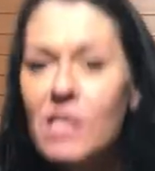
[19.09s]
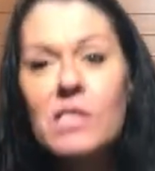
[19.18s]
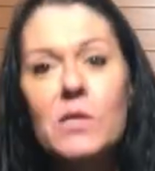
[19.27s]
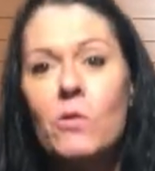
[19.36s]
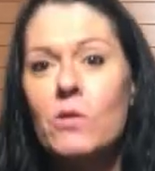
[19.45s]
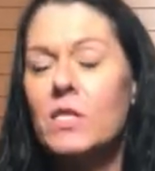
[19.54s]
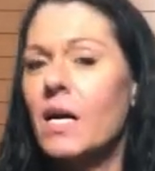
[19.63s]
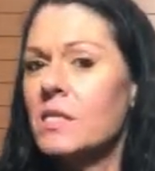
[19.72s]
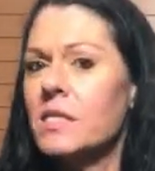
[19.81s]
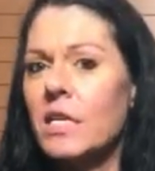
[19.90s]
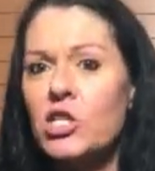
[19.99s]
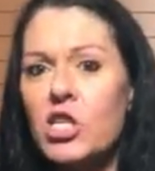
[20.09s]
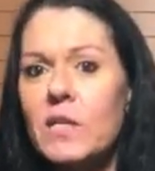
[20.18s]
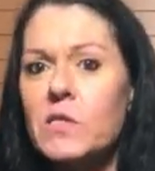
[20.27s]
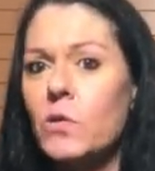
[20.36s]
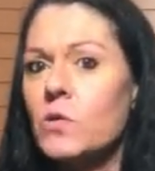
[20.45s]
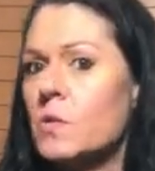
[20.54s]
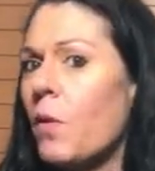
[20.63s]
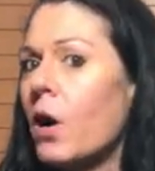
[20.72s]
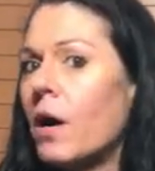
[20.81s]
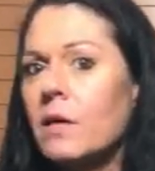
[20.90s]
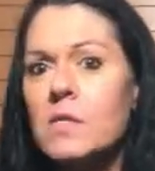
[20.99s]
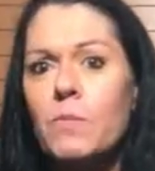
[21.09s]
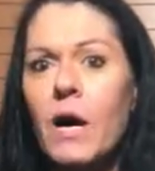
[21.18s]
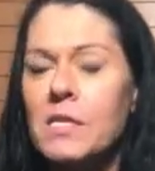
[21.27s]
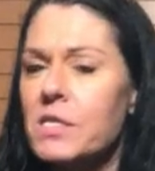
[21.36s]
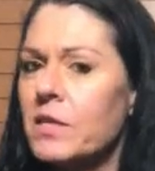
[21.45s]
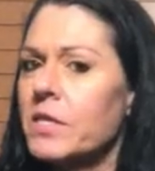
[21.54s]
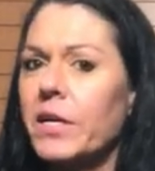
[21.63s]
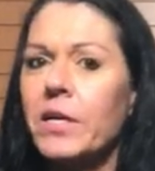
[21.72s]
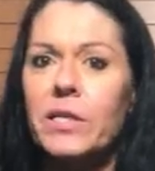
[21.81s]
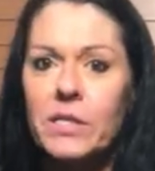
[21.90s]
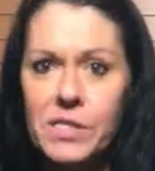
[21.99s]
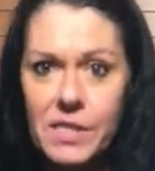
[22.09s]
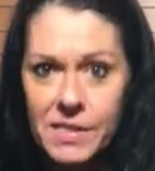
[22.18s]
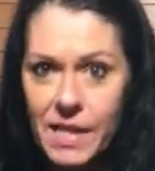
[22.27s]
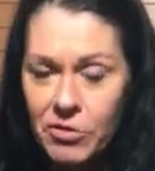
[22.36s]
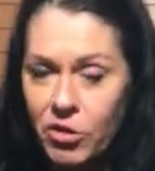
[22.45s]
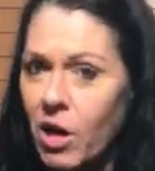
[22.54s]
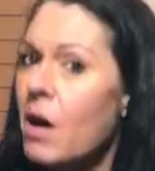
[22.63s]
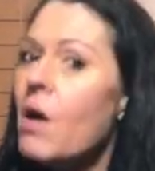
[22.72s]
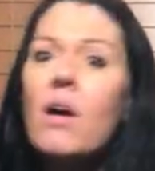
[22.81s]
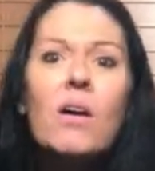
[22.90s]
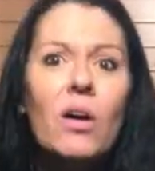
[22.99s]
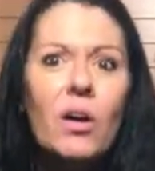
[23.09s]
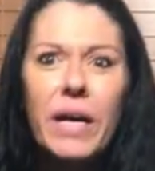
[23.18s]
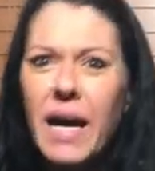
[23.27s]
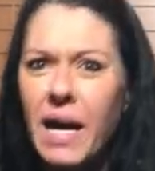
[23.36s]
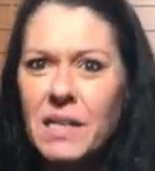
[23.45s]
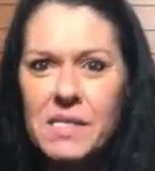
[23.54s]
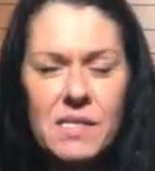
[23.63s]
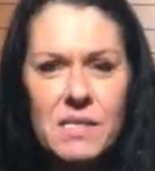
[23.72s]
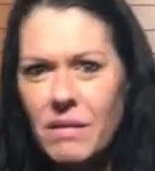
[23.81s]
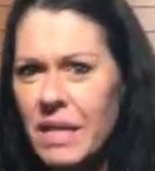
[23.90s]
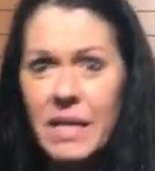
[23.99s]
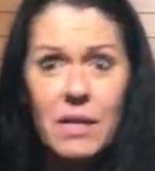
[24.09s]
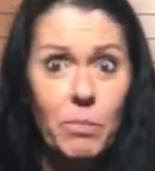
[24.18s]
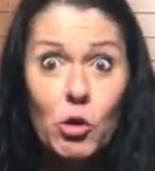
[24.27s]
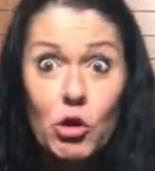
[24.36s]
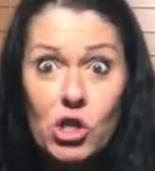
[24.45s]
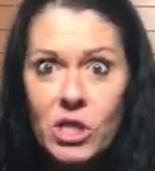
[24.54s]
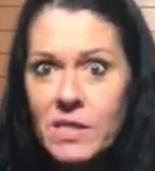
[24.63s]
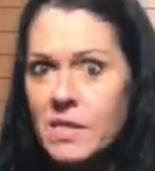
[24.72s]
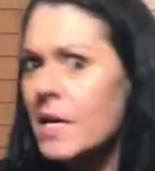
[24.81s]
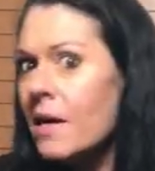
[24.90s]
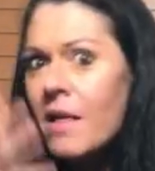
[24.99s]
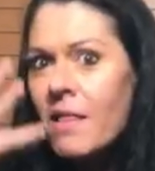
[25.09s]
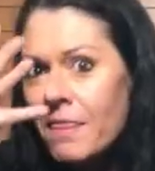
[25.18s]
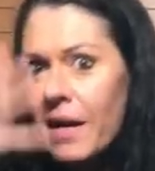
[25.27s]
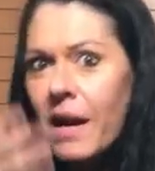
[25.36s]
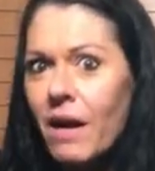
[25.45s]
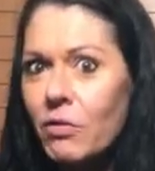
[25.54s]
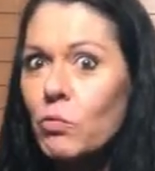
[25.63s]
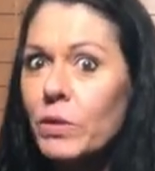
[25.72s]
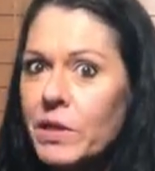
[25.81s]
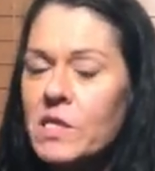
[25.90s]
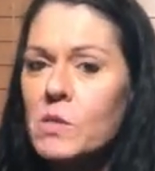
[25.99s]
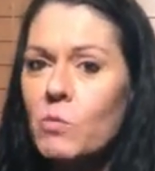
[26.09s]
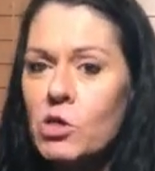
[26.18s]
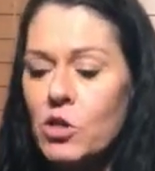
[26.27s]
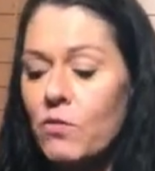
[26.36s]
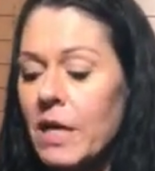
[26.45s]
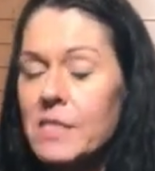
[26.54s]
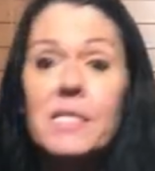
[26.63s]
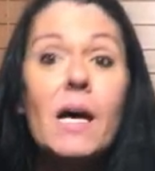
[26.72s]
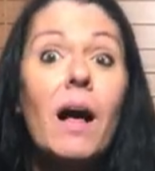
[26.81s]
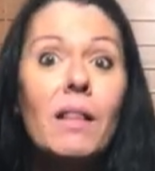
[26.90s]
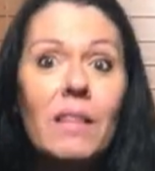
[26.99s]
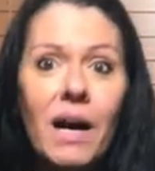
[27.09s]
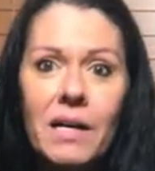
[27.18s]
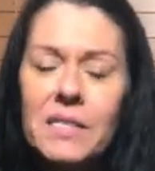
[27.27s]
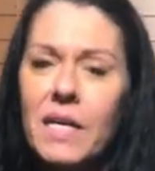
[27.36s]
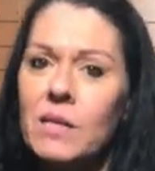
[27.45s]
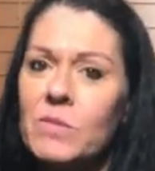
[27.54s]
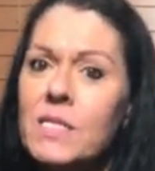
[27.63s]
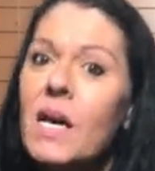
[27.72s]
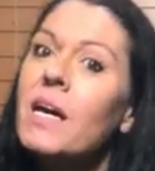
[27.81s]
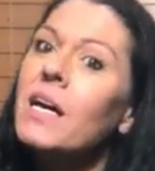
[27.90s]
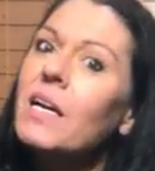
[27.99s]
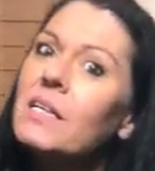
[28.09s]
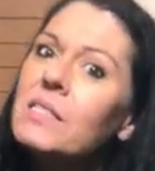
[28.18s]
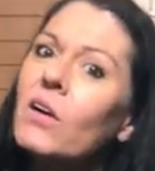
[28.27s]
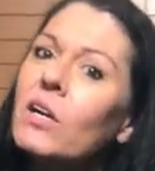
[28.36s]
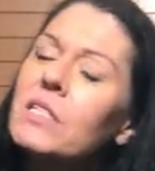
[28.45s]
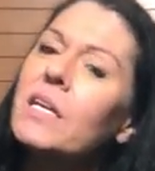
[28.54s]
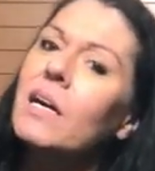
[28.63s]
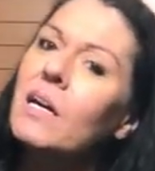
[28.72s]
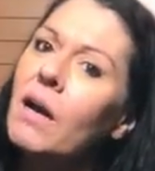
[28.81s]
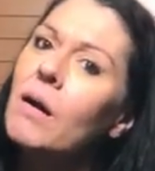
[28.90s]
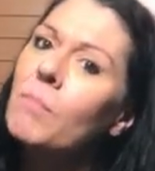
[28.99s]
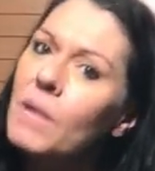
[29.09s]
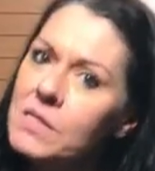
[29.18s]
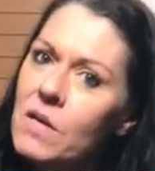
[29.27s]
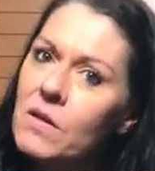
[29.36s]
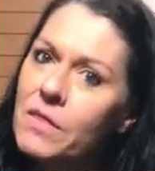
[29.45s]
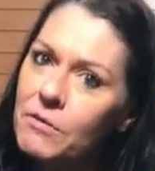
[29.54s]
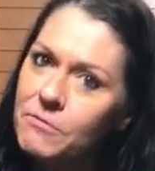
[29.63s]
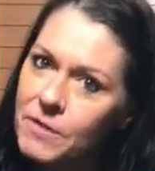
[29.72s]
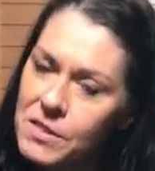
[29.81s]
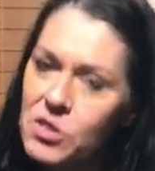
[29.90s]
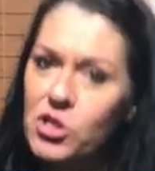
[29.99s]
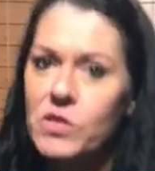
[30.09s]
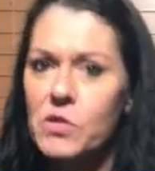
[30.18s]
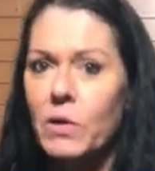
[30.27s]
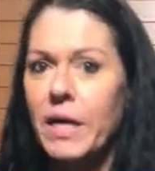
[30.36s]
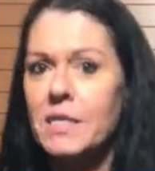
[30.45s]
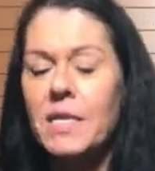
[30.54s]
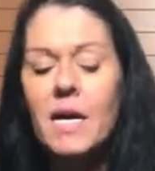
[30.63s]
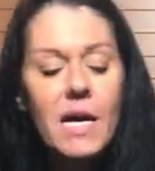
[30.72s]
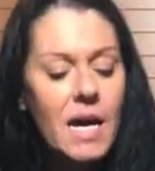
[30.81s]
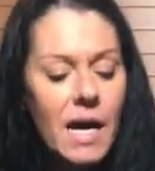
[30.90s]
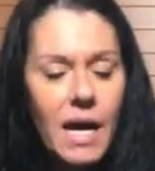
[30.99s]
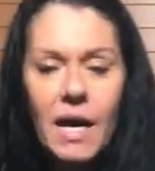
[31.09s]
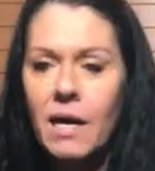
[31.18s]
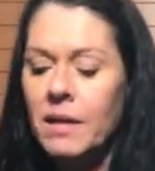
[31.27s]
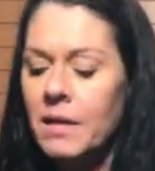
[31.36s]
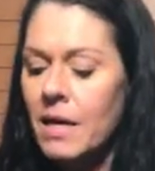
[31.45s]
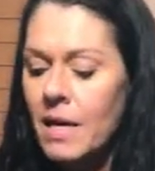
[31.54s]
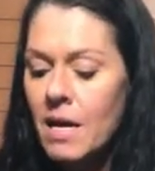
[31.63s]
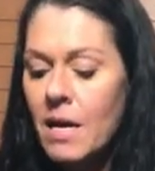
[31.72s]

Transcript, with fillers: So dogs like Shih Tzus, Pugs, Boston Terriers, etc. or cats like Persians, that have a really smushed face. A lot of times, it's hard to get a muzzle that fits just right and